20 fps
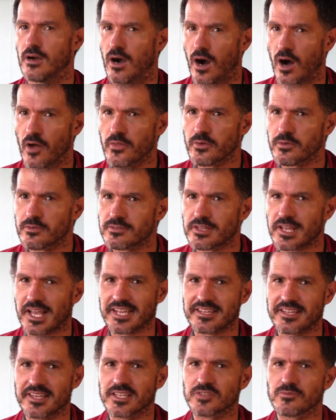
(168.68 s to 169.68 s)
Other
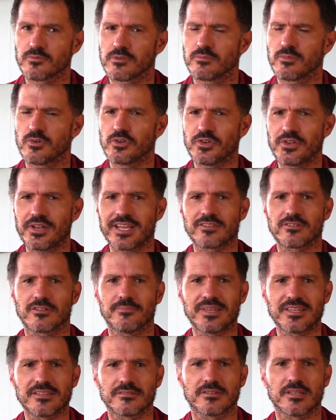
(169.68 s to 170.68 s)
tactics were more unique to
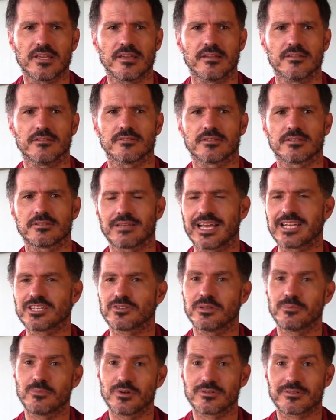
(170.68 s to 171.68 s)
the Byzantines,
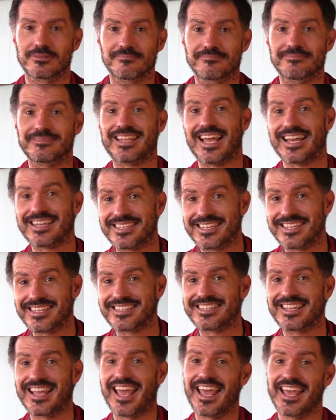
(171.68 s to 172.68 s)
actually both
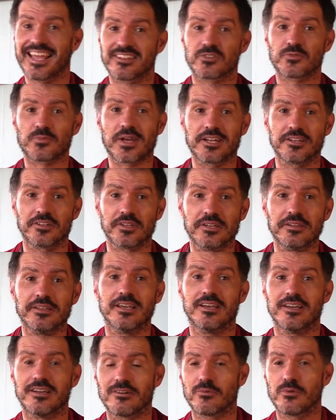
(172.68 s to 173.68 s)
tactics and strategy,
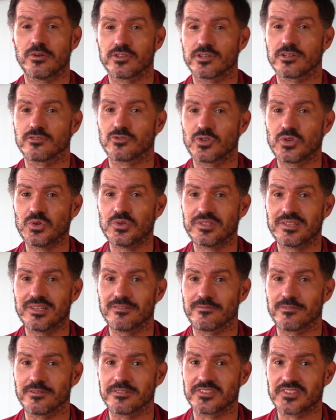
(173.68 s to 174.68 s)
which are two
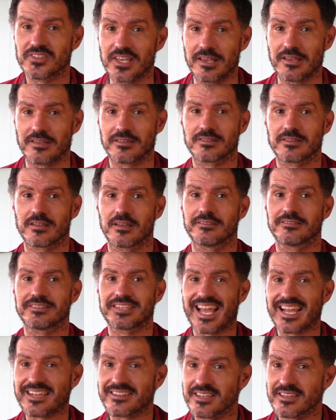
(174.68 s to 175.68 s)
different things.
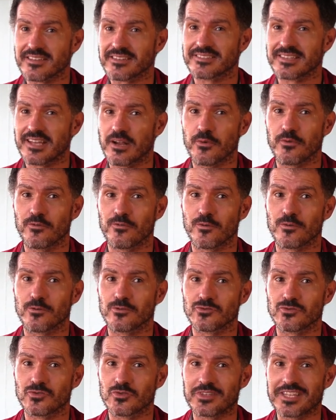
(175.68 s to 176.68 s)
Tactics, that
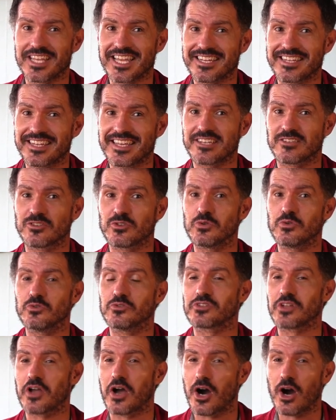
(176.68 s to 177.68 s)
refers to techniques
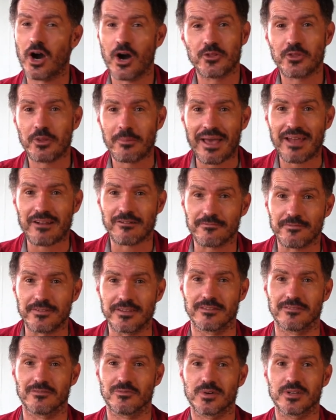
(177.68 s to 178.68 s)
used on the
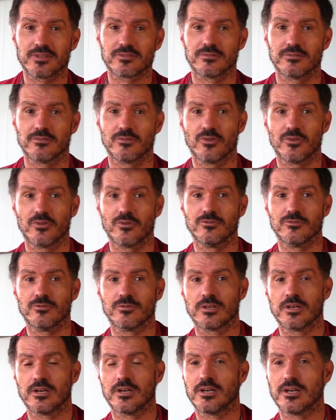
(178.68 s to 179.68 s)
battlefield, whether you
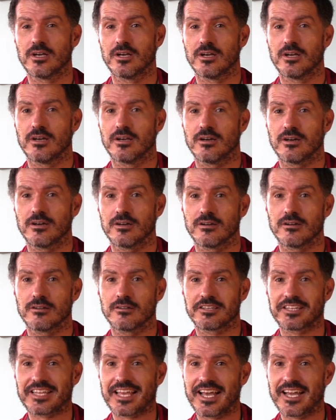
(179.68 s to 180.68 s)
use uh,
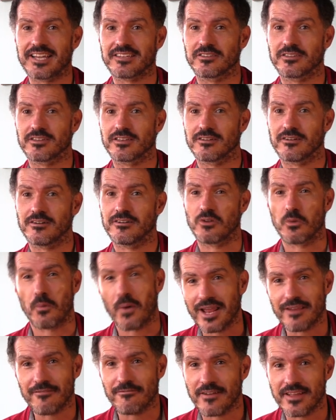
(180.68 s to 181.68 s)
an attack on the
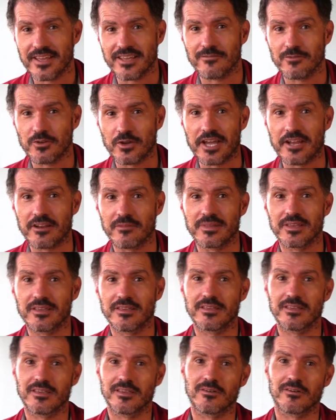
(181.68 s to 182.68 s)
right flank of your
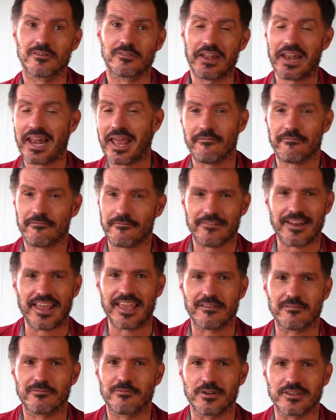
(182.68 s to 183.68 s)
enemy or the left
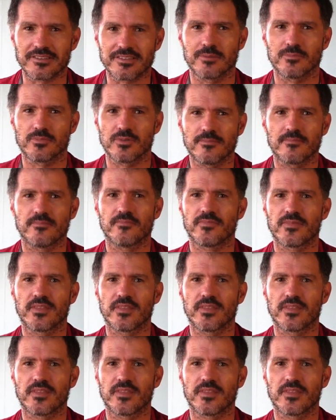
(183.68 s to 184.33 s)
flank, for example.